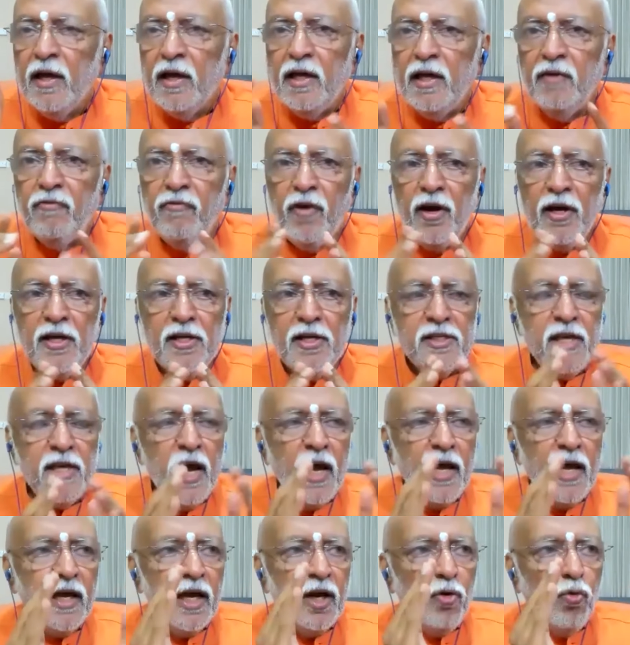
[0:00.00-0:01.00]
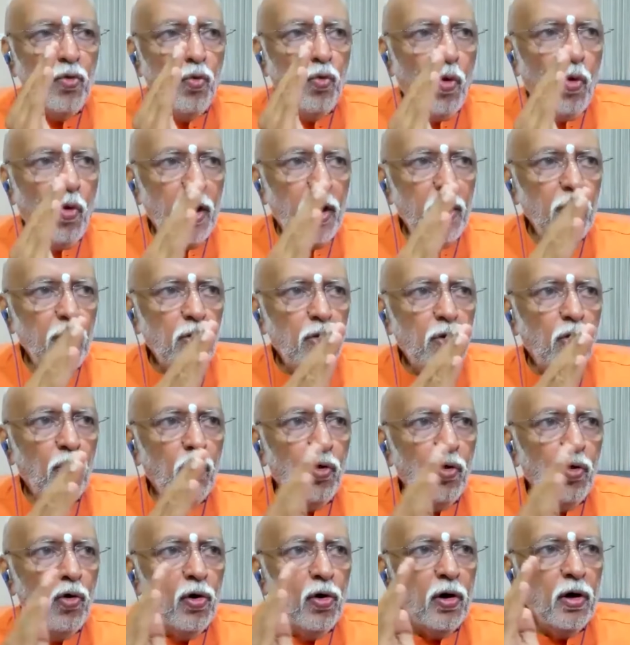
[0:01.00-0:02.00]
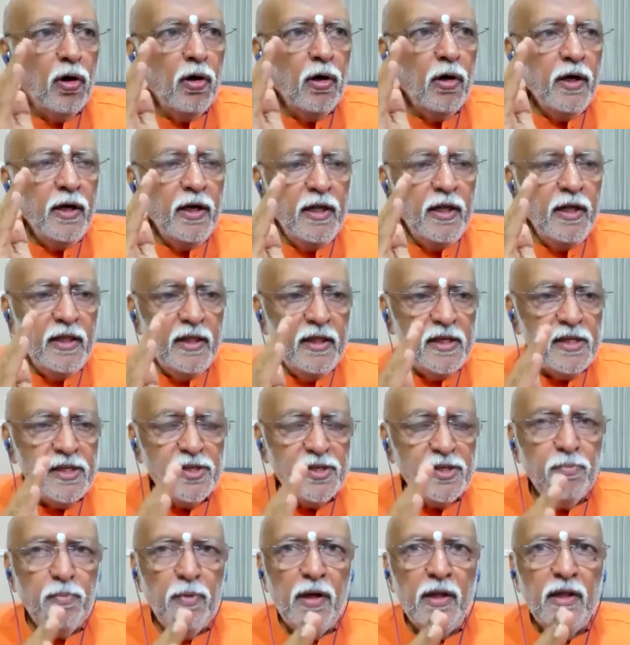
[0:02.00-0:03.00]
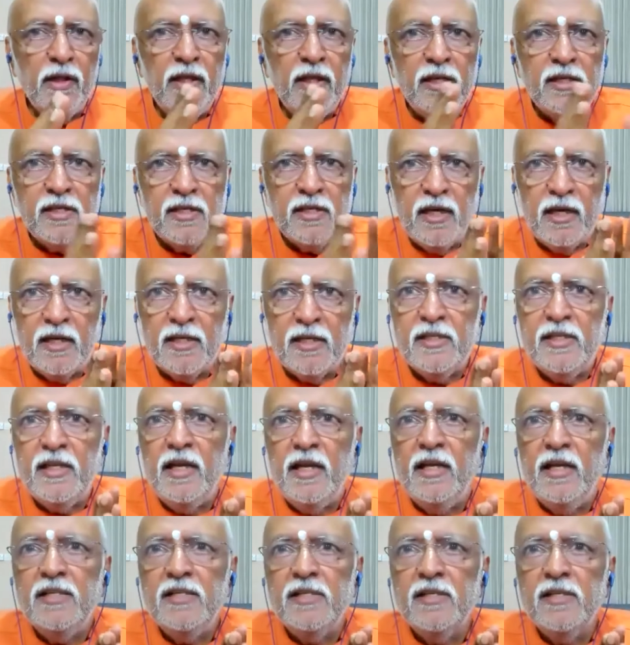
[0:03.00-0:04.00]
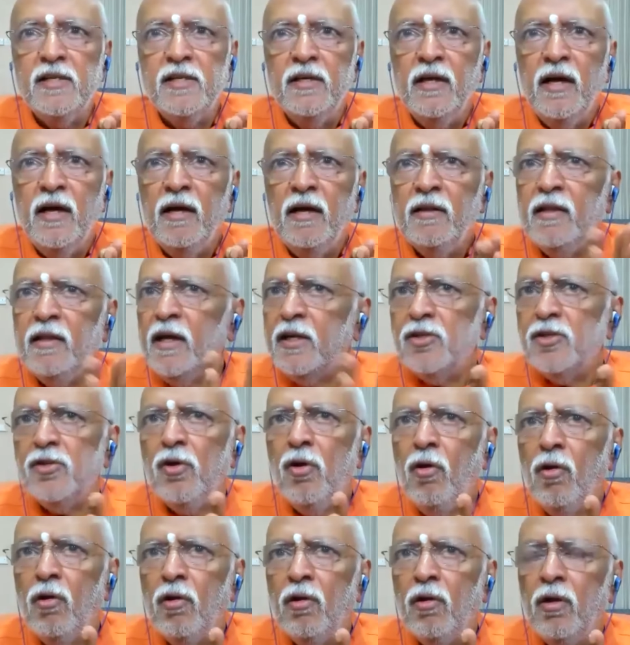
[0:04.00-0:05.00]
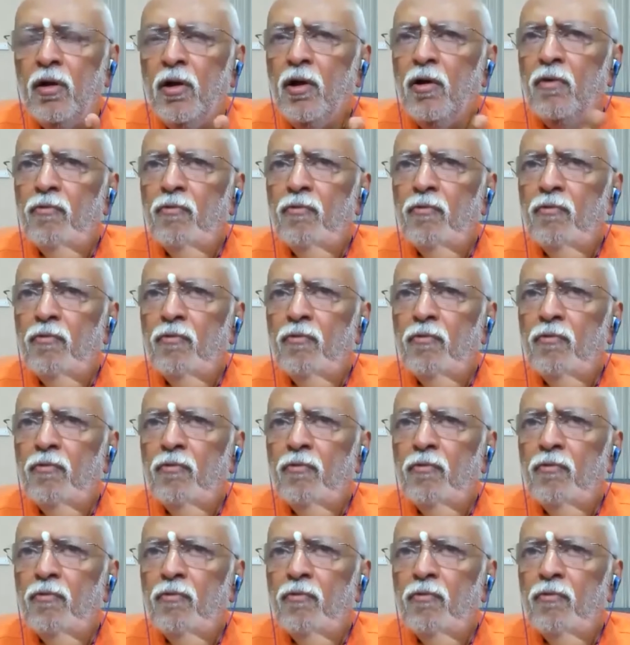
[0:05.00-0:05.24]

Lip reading: If I say I get 1 crore in this month is success, that's all.